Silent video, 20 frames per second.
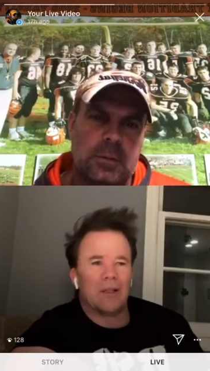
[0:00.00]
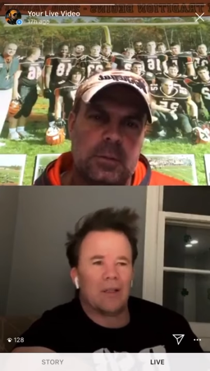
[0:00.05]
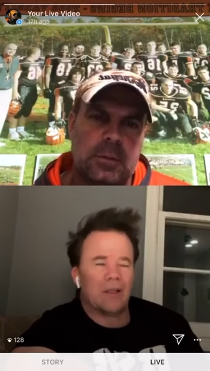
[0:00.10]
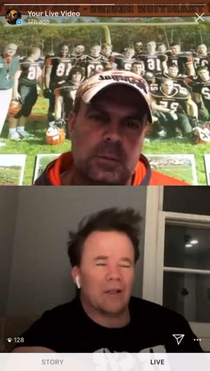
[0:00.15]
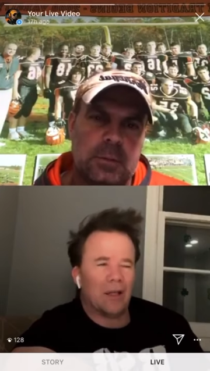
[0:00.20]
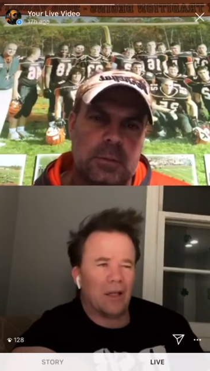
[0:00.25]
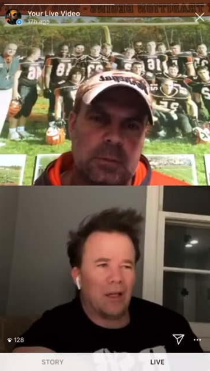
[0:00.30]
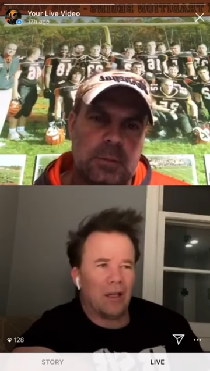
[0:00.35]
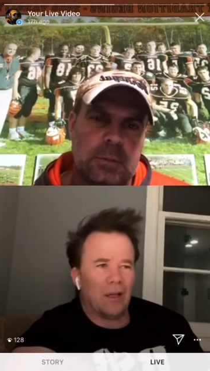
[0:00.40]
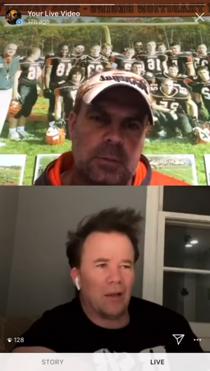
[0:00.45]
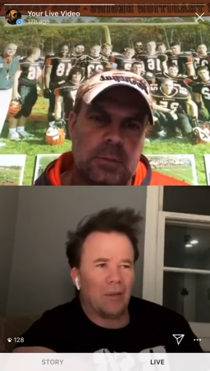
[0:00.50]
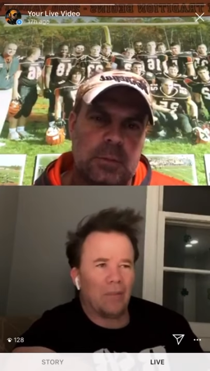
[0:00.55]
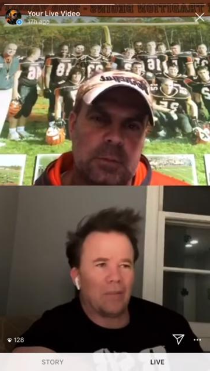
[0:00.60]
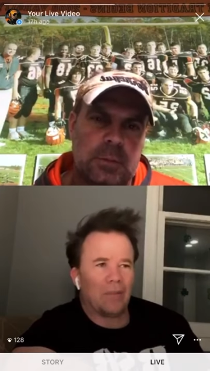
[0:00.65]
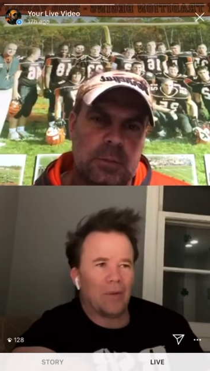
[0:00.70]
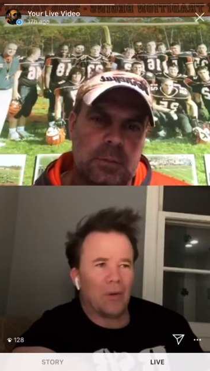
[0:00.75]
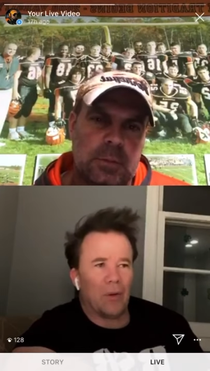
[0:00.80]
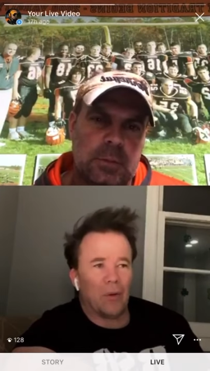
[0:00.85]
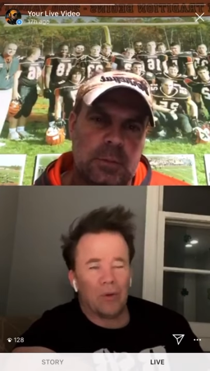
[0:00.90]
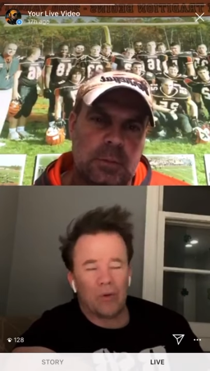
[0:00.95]
Speaker 1: Um,
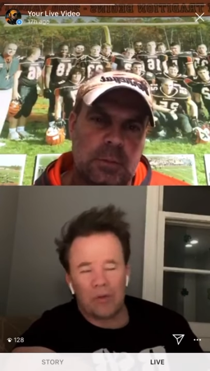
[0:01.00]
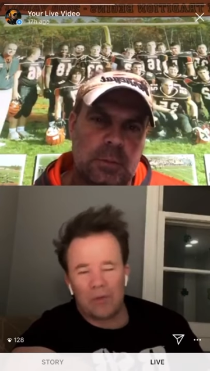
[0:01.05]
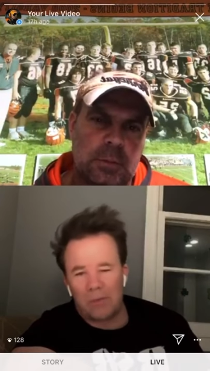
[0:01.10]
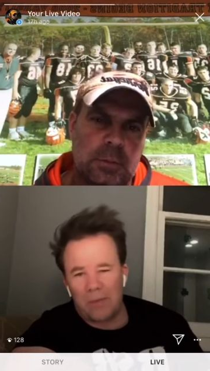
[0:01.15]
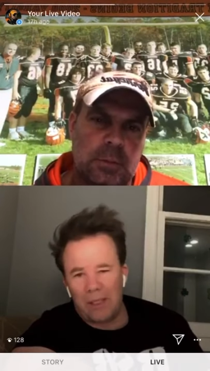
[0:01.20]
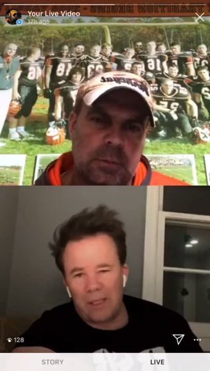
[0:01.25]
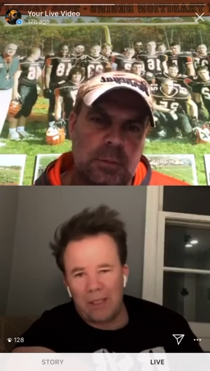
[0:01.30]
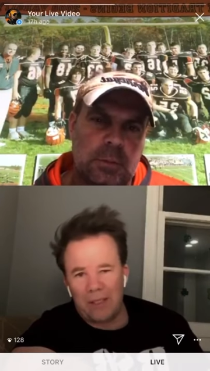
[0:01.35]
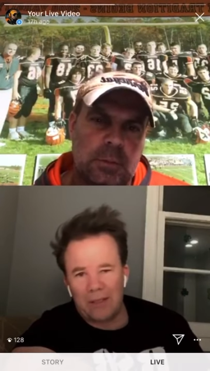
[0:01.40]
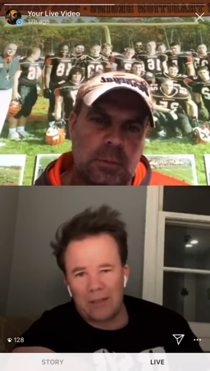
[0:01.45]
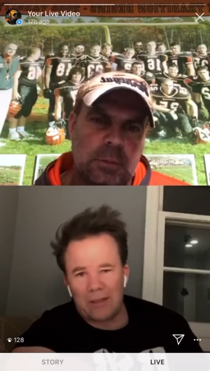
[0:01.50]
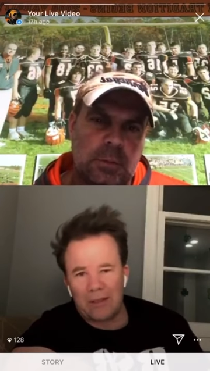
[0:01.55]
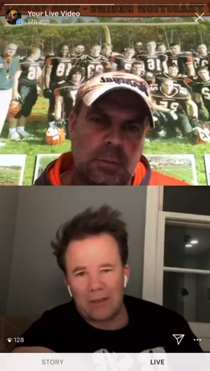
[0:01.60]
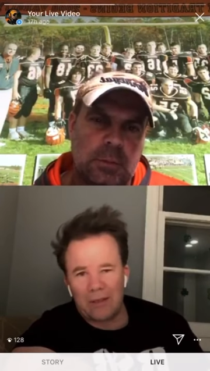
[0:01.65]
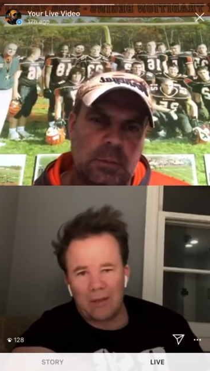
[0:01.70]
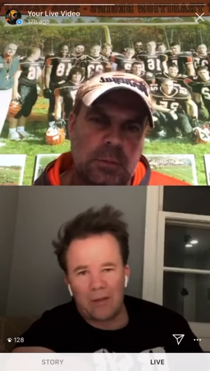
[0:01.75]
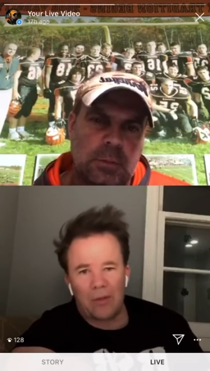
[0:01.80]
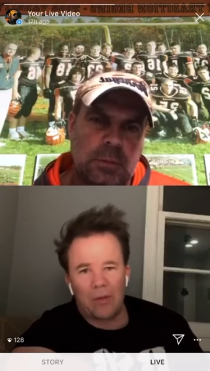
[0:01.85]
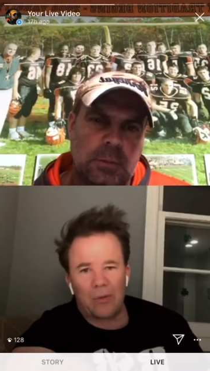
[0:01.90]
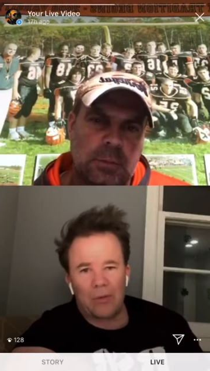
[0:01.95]
owners meetings
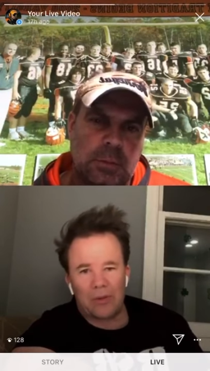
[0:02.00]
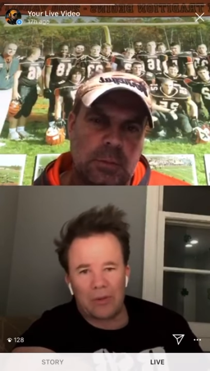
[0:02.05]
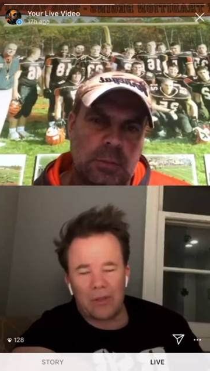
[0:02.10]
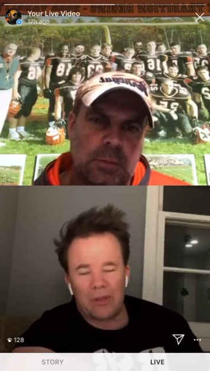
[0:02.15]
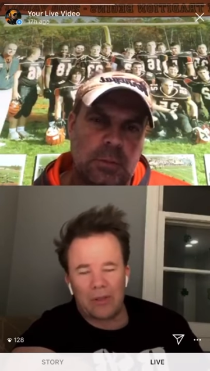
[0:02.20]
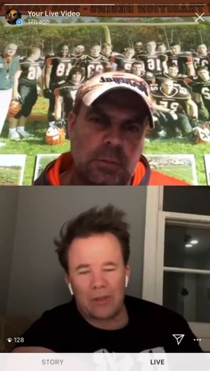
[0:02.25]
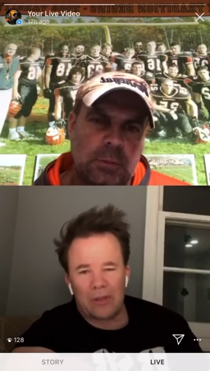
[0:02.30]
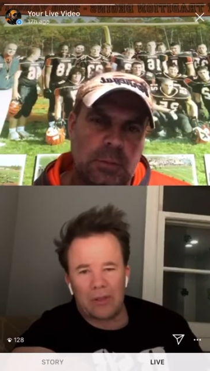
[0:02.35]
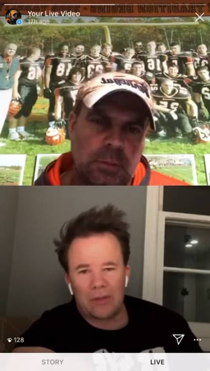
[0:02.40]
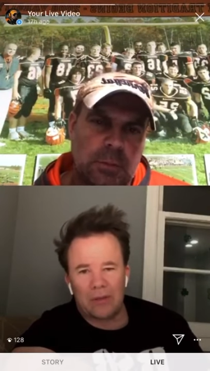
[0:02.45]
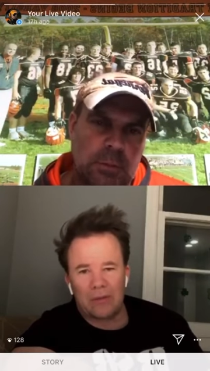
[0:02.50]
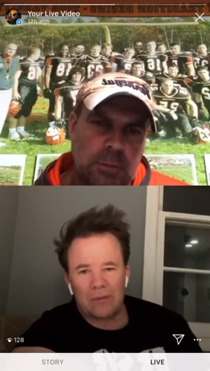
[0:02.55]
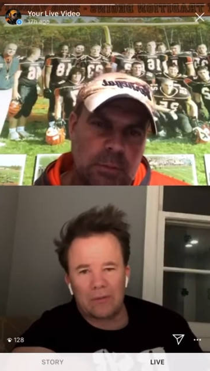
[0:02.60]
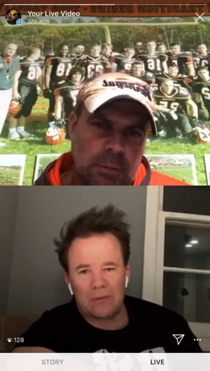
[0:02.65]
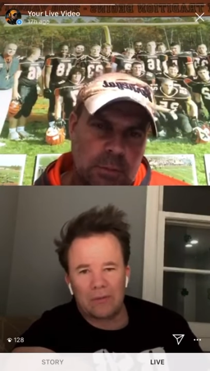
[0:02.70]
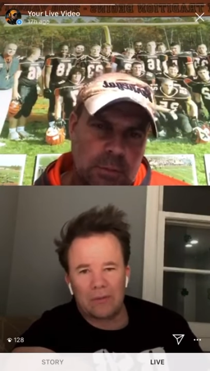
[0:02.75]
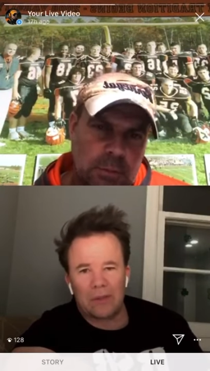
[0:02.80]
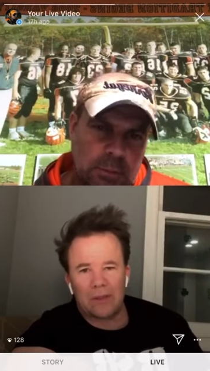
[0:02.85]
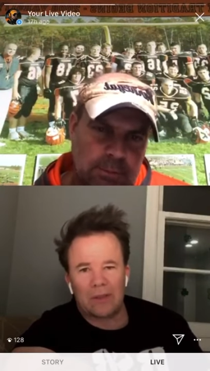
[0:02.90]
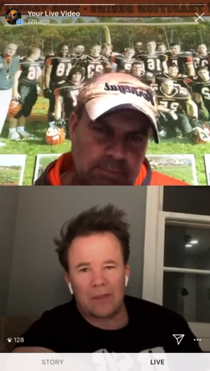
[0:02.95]
always good too.
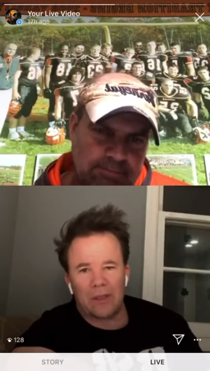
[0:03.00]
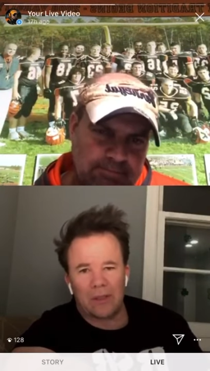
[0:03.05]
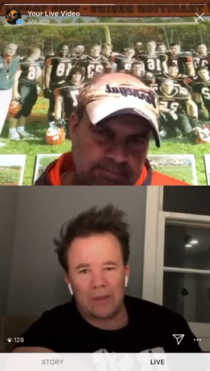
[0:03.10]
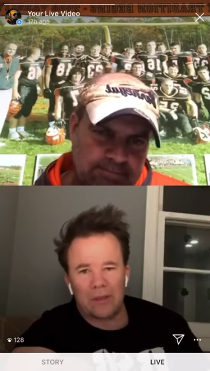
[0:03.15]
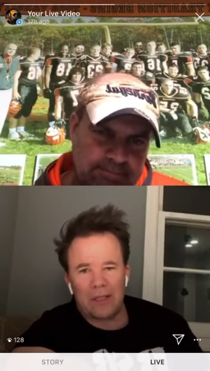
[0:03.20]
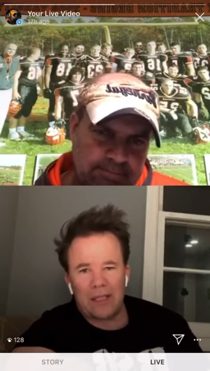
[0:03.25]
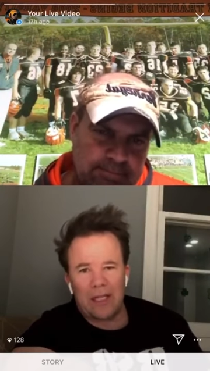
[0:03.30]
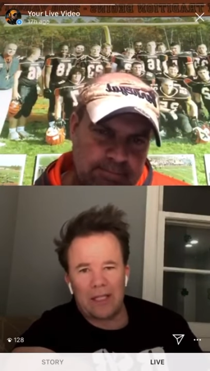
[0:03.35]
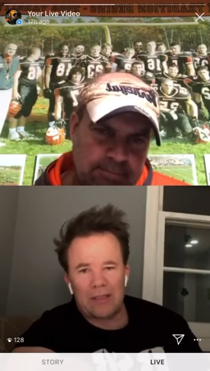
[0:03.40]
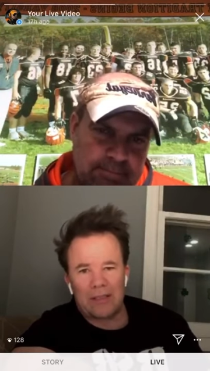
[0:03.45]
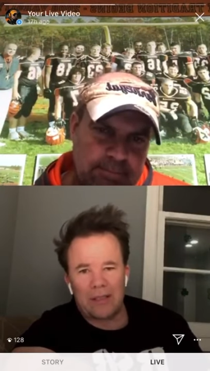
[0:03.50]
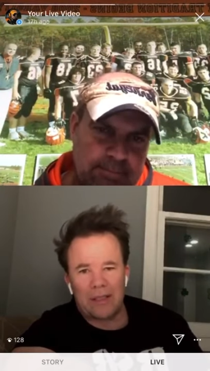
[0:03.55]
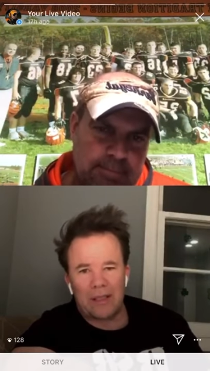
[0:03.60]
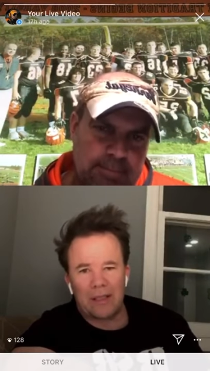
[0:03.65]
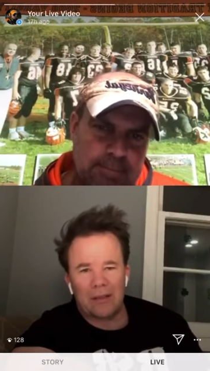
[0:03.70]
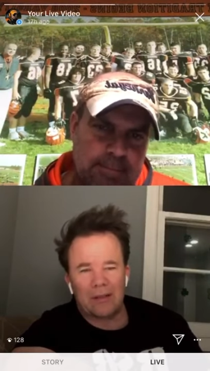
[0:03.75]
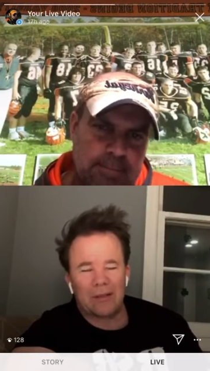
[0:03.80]
You talk to guys there.